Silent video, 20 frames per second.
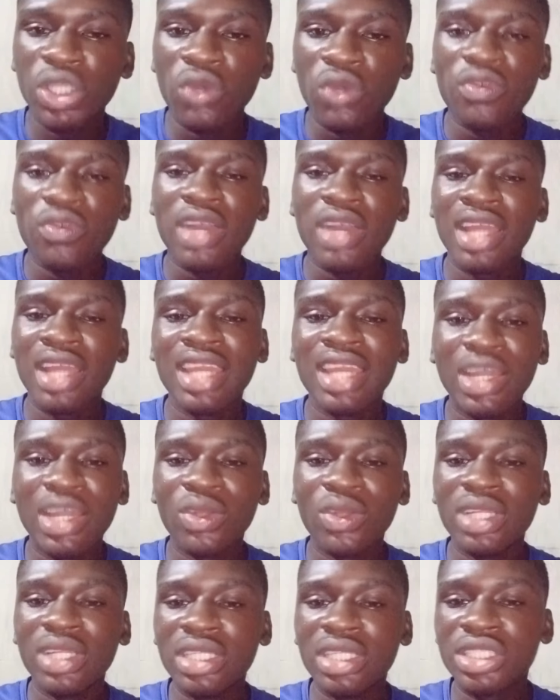I like
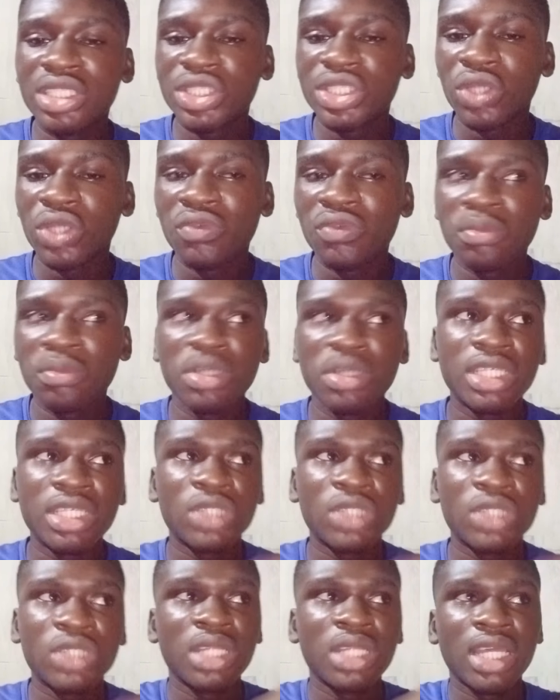calling it shelf, but it's
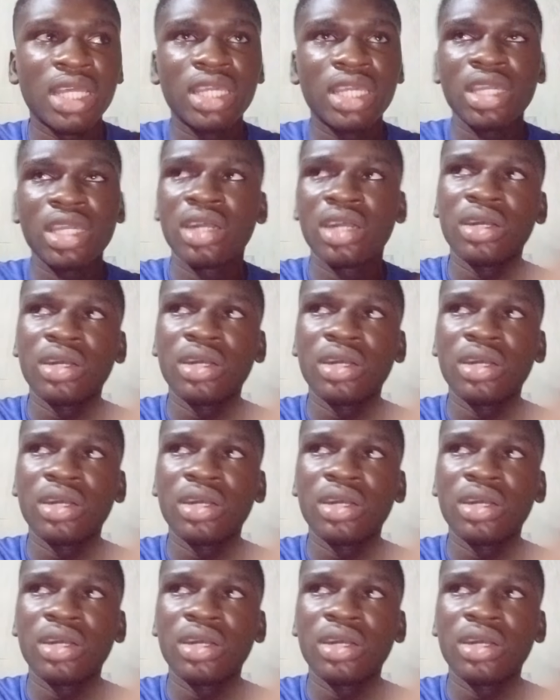actually like a